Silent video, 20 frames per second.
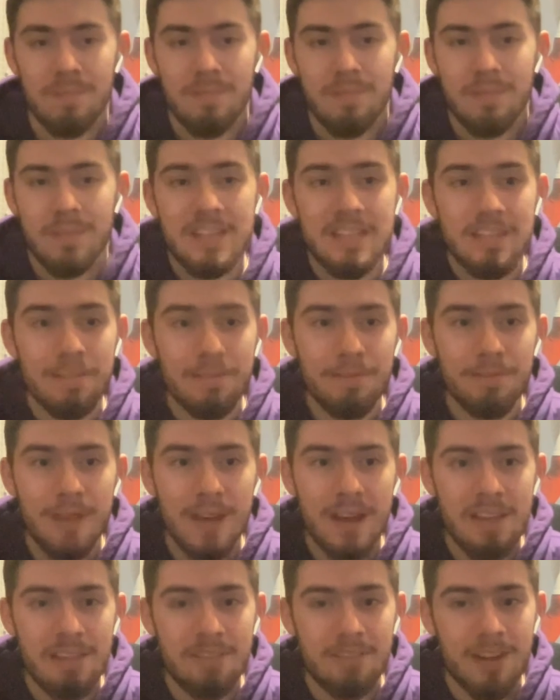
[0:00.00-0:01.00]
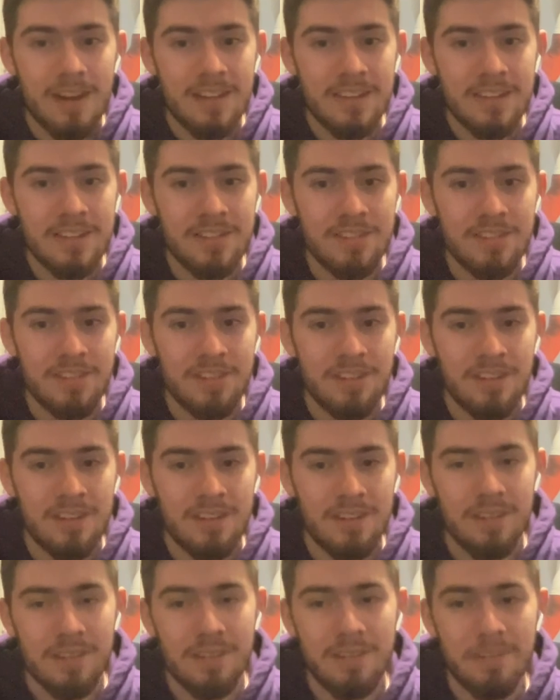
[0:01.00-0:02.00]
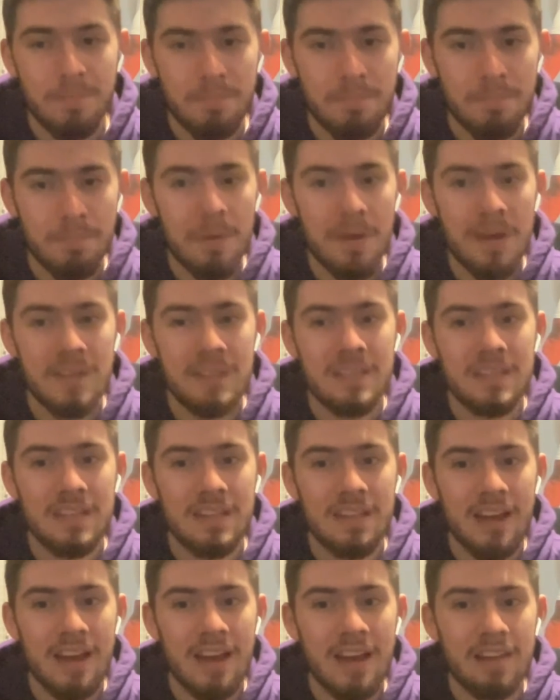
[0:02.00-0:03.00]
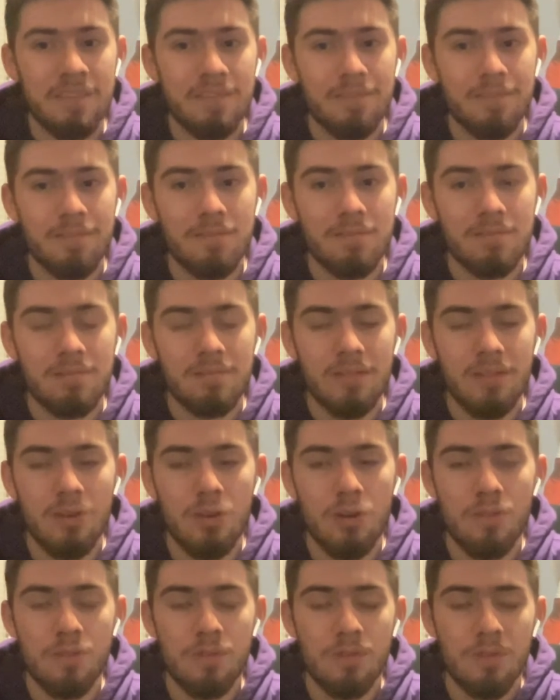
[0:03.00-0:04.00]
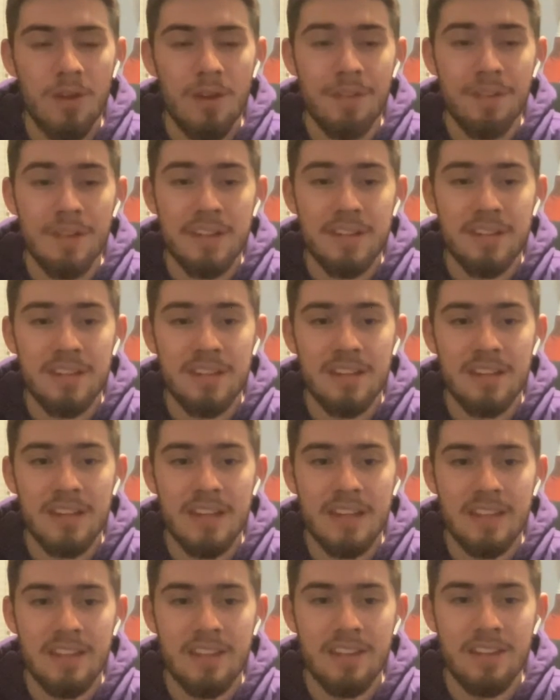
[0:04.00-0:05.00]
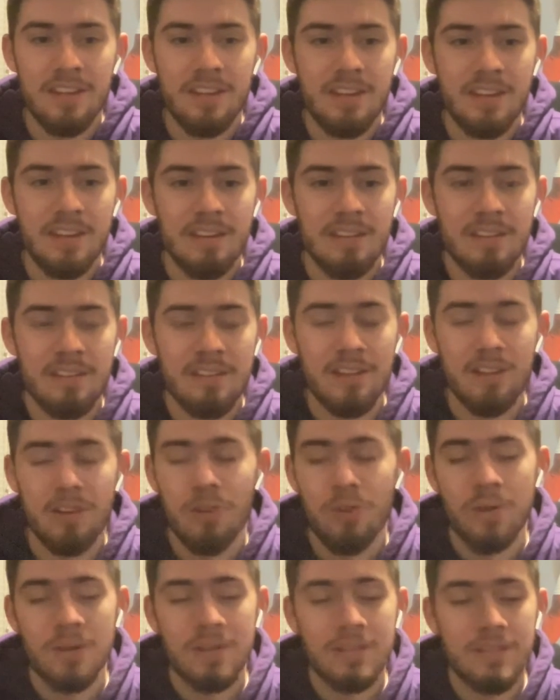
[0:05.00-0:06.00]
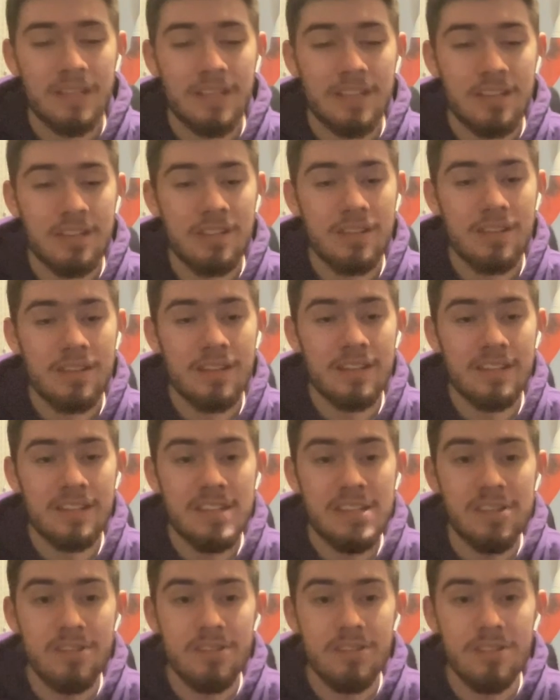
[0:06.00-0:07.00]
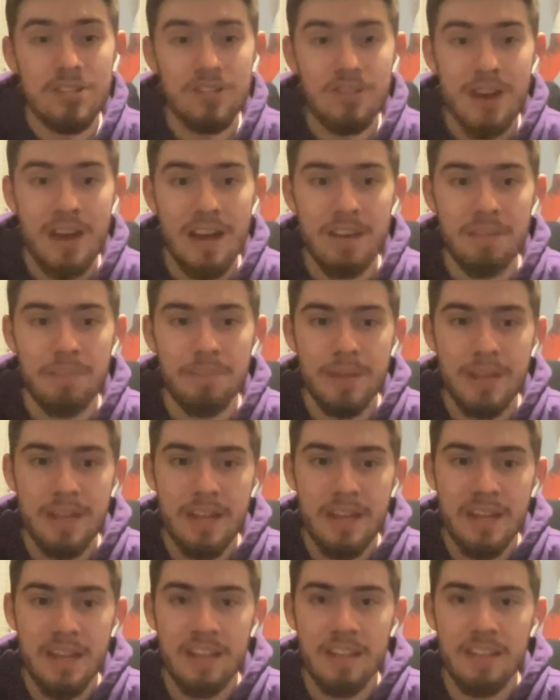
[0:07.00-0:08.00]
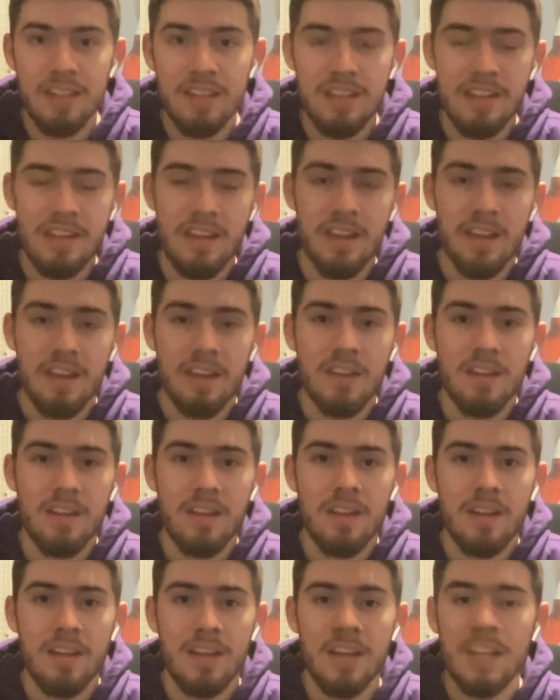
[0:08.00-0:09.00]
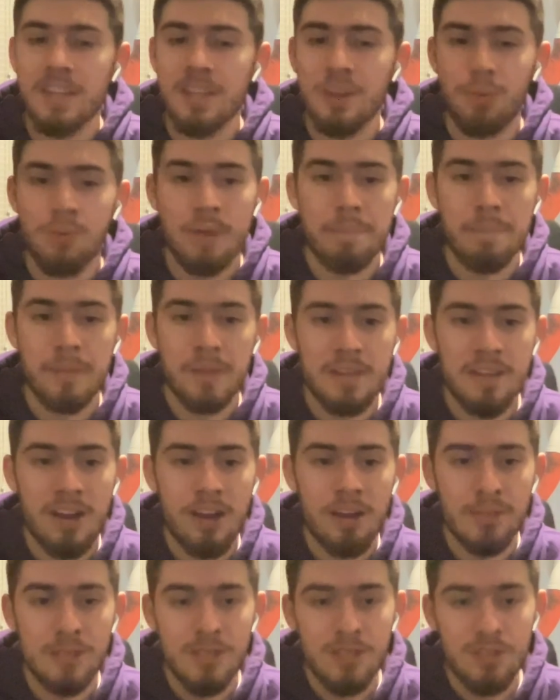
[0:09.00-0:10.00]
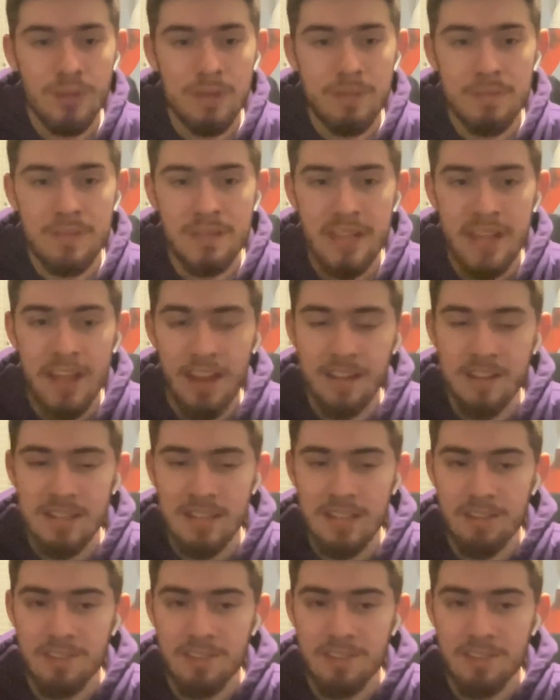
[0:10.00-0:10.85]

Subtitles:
It's a fine roster, but overall, I think that they're going to continue to try to be in the Wembanyama sweepstakes.